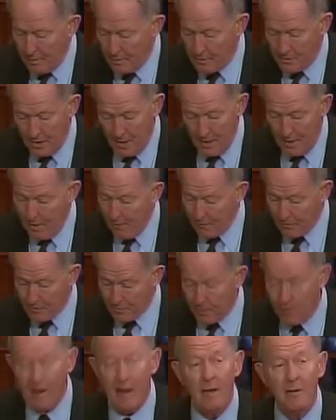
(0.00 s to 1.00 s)
said he was
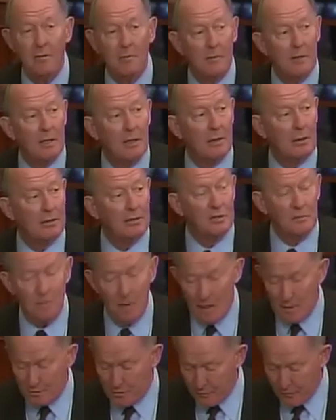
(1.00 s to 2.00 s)
proud to be a
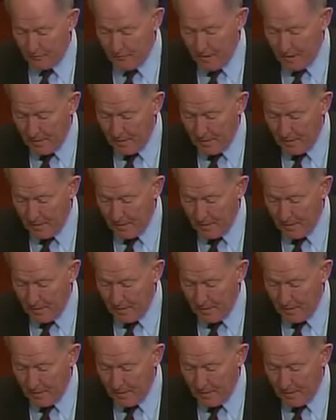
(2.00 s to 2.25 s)
co-sponsor of